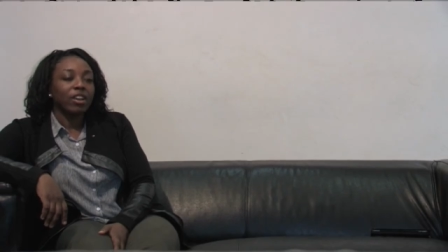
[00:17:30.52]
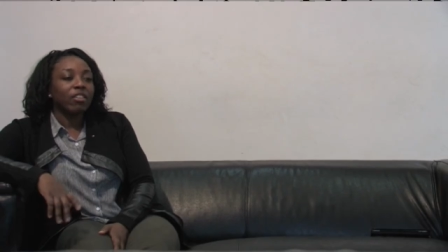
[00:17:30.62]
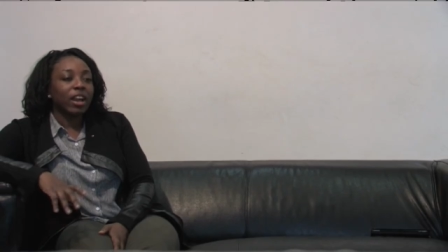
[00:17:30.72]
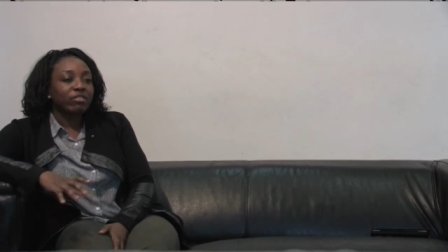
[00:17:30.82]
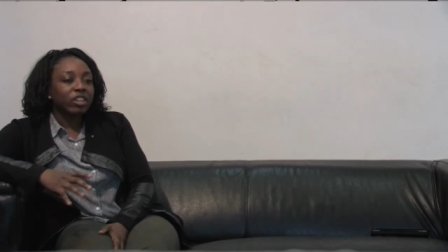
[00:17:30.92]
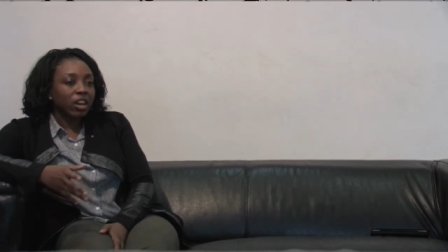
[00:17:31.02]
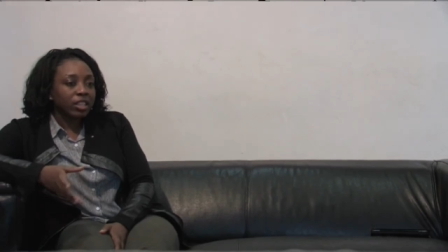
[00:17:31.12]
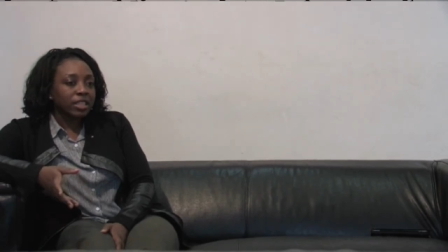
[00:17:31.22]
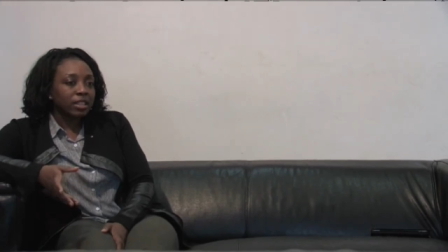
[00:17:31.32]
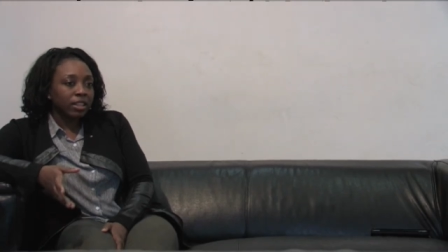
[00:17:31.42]
Right,
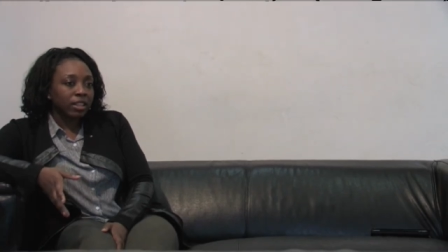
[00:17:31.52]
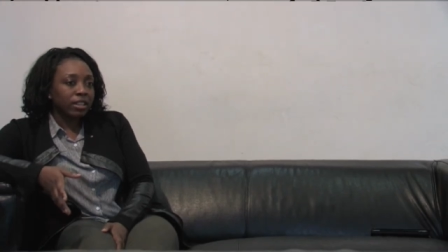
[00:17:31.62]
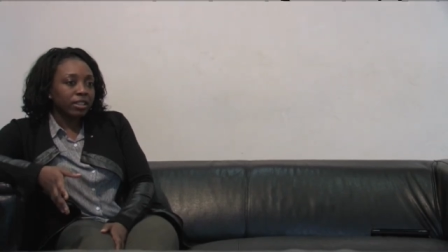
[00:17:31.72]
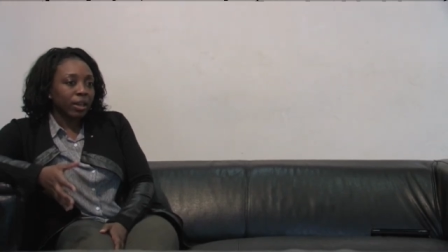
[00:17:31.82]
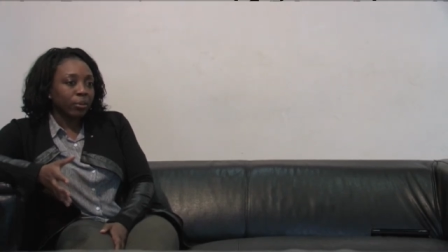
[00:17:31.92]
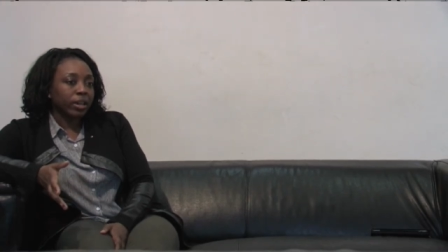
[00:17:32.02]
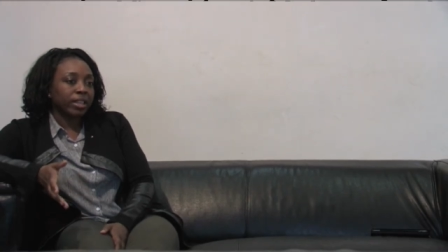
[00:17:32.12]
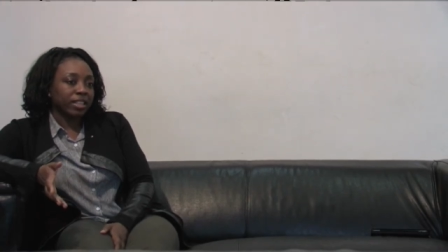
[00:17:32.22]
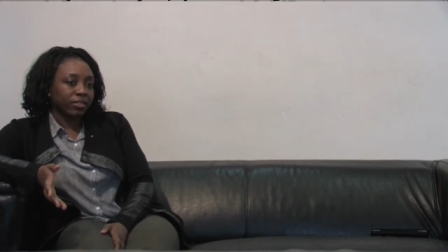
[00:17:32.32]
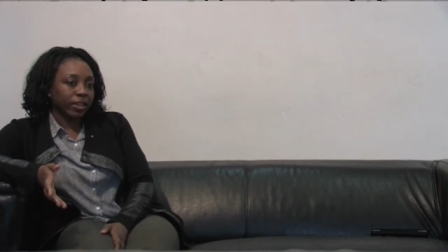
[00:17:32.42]
regarding the
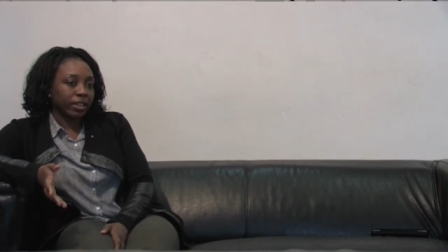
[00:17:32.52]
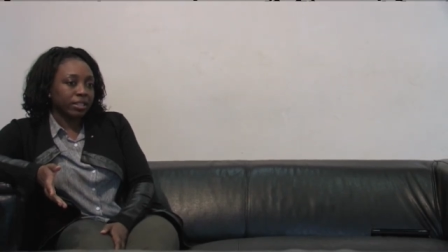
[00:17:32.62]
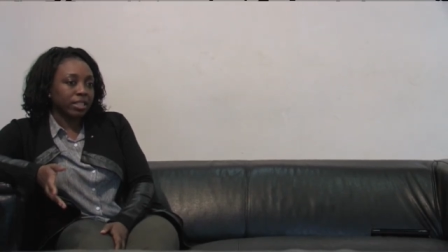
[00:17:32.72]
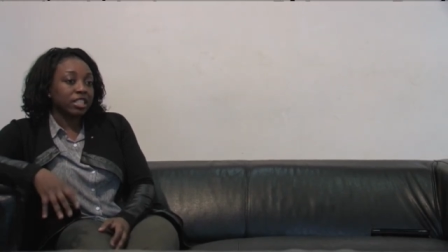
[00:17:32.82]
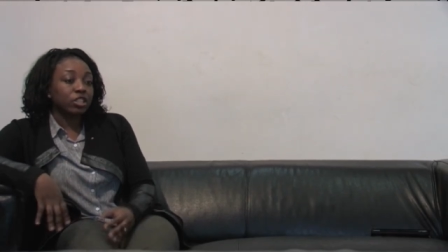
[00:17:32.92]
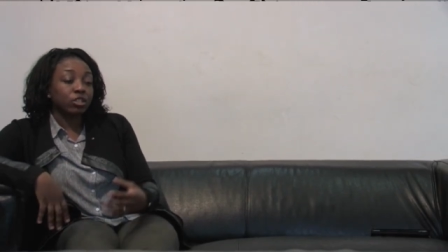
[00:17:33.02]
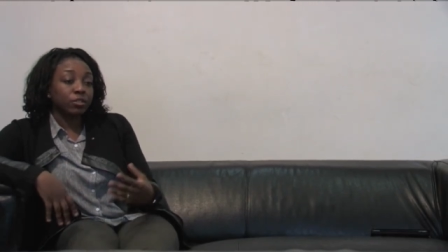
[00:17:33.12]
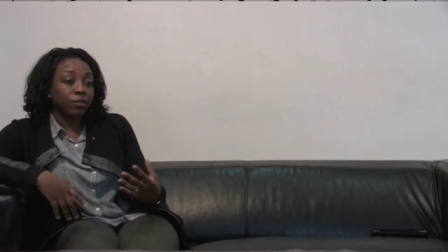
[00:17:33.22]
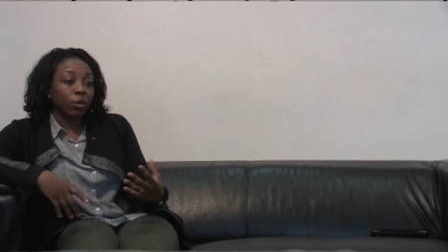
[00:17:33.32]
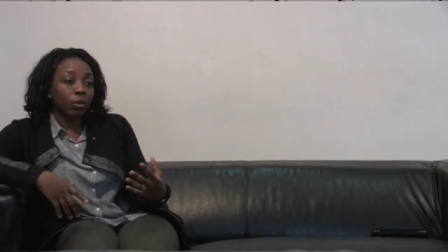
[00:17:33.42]
networking event, is it
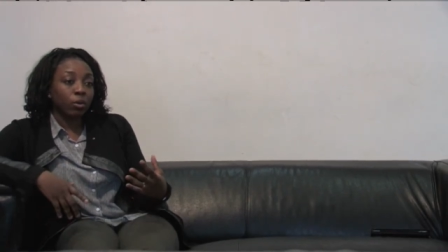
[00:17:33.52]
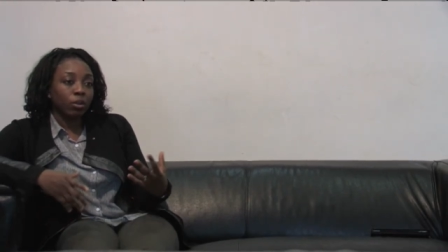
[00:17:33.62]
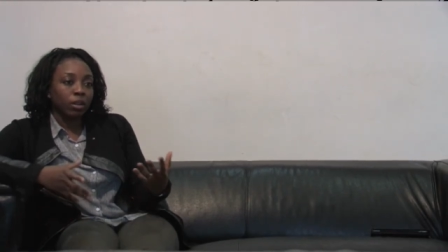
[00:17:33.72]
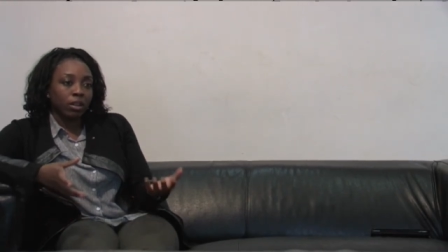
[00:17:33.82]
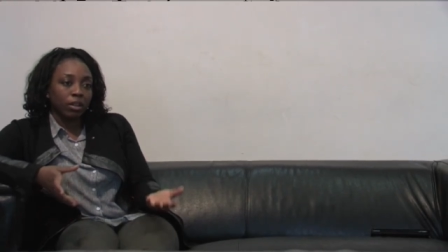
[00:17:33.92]
just for